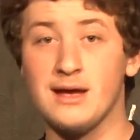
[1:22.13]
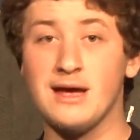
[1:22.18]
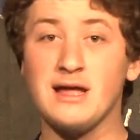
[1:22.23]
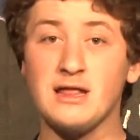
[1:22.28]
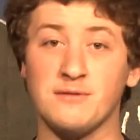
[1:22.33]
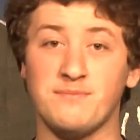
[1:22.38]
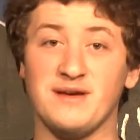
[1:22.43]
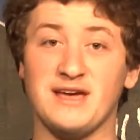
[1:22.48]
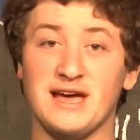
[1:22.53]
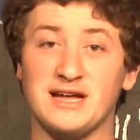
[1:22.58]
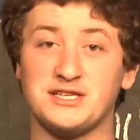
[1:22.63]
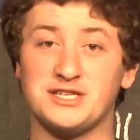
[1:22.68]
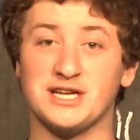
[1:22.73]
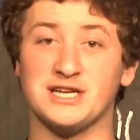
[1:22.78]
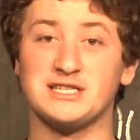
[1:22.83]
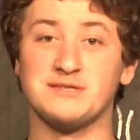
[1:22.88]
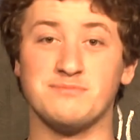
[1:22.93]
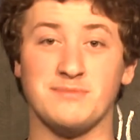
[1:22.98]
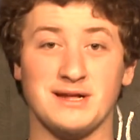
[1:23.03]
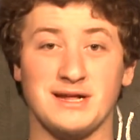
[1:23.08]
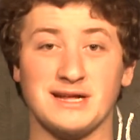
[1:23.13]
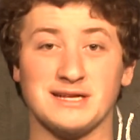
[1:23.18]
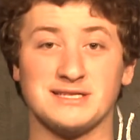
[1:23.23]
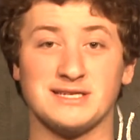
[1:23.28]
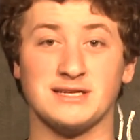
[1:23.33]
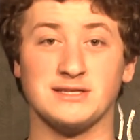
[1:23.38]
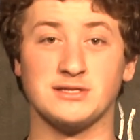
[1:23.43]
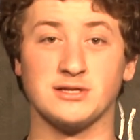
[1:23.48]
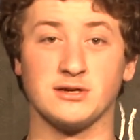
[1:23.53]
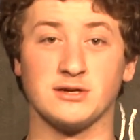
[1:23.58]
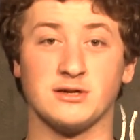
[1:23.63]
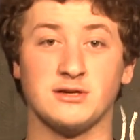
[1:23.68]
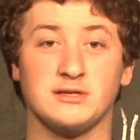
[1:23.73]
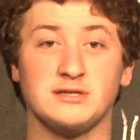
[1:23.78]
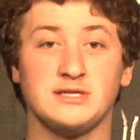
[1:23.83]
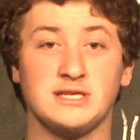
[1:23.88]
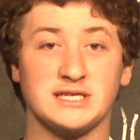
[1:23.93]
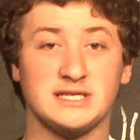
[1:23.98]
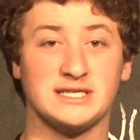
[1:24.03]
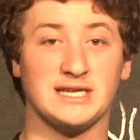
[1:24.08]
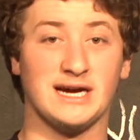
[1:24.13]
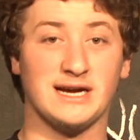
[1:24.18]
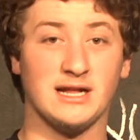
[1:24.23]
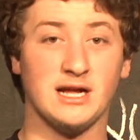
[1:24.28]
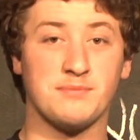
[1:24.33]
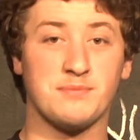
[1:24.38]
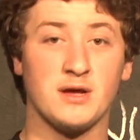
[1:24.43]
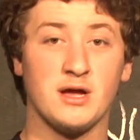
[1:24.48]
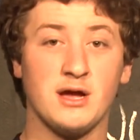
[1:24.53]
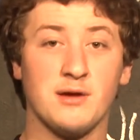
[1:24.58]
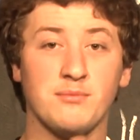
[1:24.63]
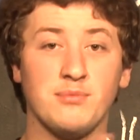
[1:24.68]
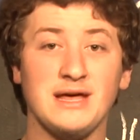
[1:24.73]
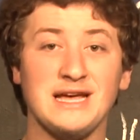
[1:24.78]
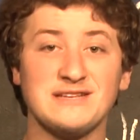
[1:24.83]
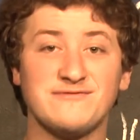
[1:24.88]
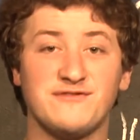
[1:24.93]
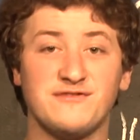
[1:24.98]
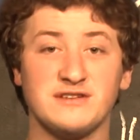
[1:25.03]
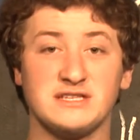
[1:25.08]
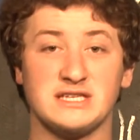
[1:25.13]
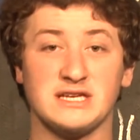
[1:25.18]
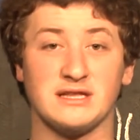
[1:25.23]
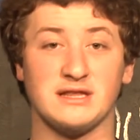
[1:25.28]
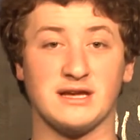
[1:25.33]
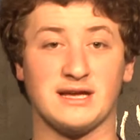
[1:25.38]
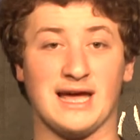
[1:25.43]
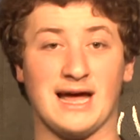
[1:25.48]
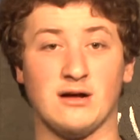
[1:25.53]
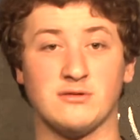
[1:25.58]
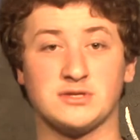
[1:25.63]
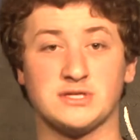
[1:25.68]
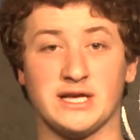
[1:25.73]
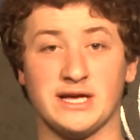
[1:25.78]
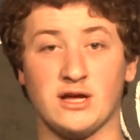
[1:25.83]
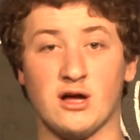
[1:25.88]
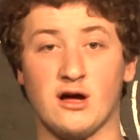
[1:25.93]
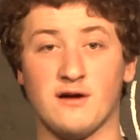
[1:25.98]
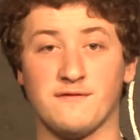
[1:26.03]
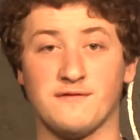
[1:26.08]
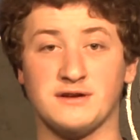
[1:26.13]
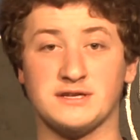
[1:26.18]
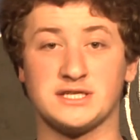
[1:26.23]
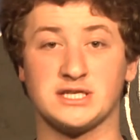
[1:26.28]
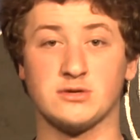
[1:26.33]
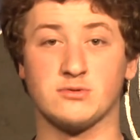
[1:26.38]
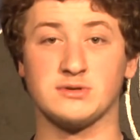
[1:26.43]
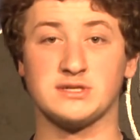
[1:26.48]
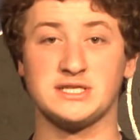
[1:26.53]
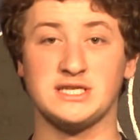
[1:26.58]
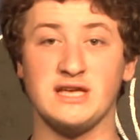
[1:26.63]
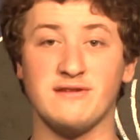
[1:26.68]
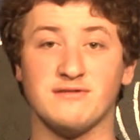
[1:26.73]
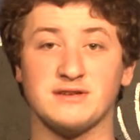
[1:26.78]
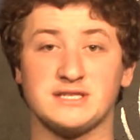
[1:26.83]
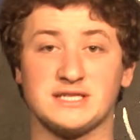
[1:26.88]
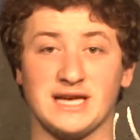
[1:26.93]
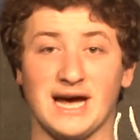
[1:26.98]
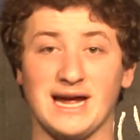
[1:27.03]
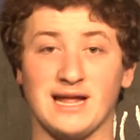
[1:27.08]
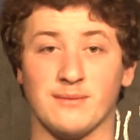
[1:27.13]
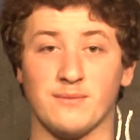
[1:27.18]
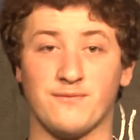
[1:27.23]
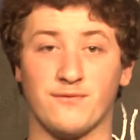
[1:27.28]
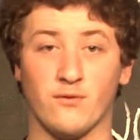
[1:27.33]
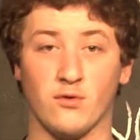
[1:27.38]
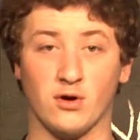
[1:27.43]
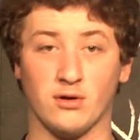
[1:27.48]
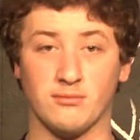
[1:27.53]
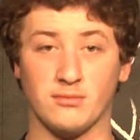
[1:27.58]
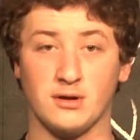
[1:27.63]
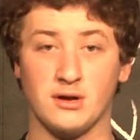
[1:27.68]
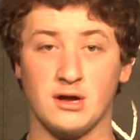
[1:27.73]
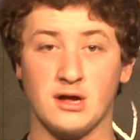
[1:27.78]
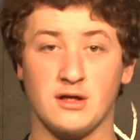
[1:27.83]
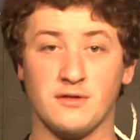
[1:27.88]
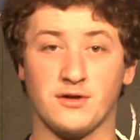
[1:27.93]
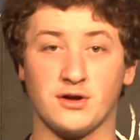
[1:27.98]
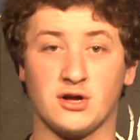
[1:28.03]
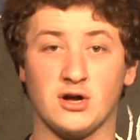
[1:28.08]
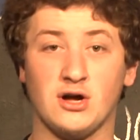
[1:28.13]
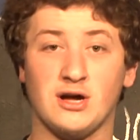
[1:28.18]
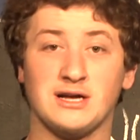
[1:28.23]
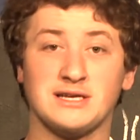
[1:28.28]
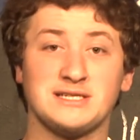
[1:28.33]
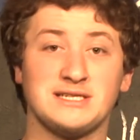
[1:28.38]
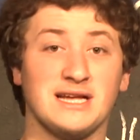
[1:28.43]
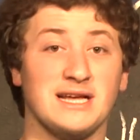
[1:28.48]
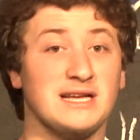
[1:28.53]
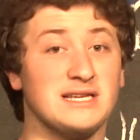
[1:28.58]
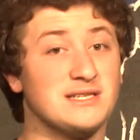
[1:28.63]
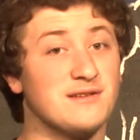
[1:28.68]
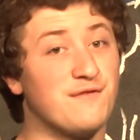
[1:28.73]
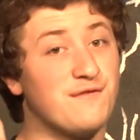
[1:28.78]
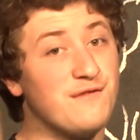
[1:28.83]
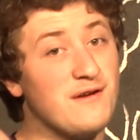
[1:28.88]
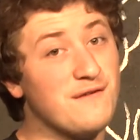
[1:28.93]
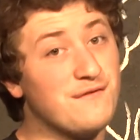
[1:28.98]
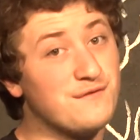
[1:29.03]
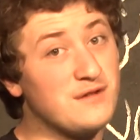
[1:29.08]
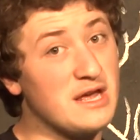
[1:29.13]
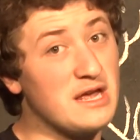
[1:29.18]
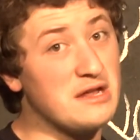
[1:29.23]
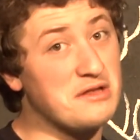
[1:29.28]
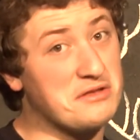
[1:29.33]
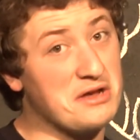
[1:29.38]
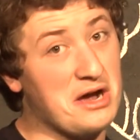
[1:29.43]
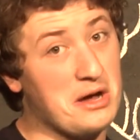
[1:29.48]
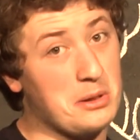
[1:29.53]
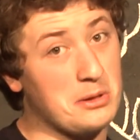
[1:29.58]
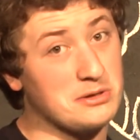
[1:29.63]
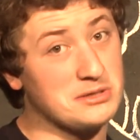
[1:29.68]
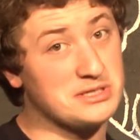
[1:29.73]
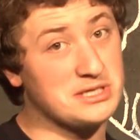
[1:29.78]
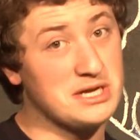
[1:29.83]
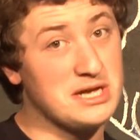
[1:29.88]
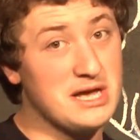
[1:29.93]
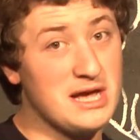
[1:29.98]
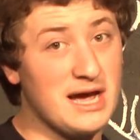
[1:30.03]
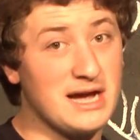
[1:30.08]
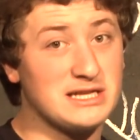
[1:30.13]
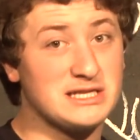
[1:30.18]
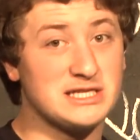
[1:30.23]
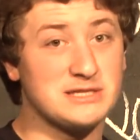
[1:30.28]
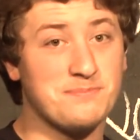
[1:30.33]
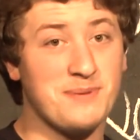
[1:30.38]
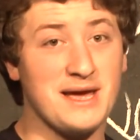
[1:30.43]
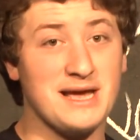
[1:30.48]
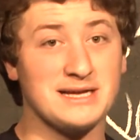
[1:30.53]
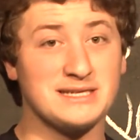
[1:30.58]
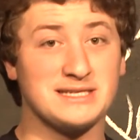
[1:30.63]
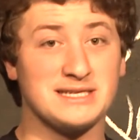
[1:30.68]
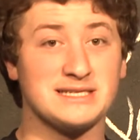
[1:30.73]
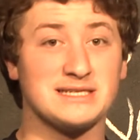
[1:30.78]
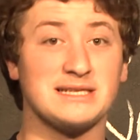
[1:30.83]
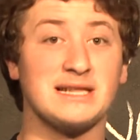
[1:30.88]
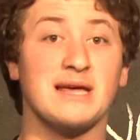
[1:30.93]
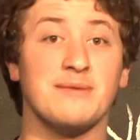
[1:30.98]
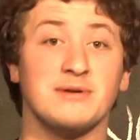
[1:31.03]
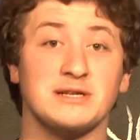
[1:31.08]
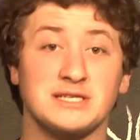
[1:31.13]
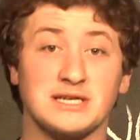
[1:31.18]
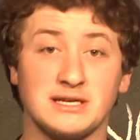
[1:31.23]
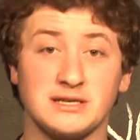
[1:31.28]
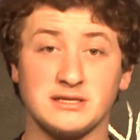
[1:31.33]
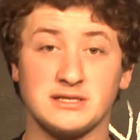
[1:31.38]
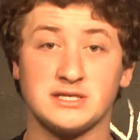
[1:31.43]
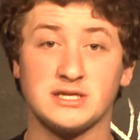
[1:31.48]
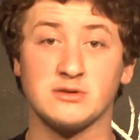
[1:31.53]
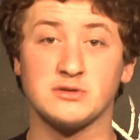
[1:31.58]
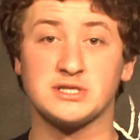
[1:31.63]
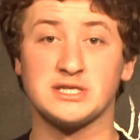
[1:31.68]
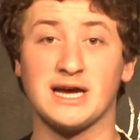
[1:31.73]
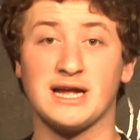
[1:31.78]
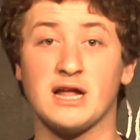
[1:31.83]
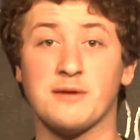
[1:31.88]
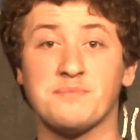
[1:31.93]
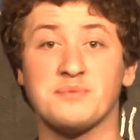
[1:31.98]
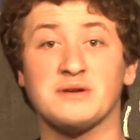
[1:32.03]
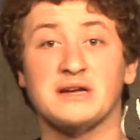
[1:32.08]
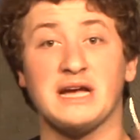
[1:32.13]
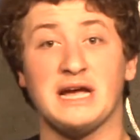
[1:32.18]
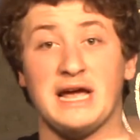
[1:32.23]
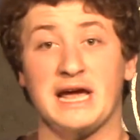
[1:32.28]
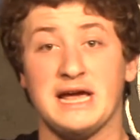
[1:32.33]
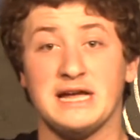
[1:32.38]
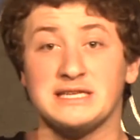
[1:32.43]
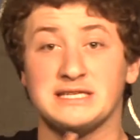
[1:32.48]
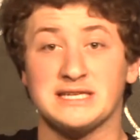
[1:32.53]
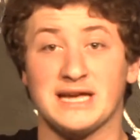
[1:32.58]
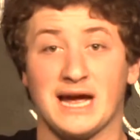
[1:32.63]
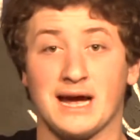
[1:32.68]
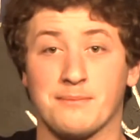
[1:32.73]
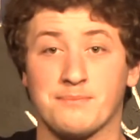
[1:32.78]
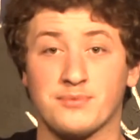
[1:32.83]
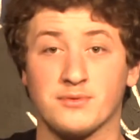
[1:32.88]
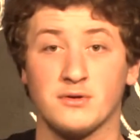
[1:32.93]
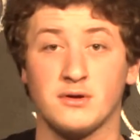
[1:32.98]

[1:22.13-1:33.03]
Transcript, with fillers: in the BHS Media Center. To sign up, please visit the counseling office to receive a sign-up form. The cost is $15 and space is limited, so sign up ASAP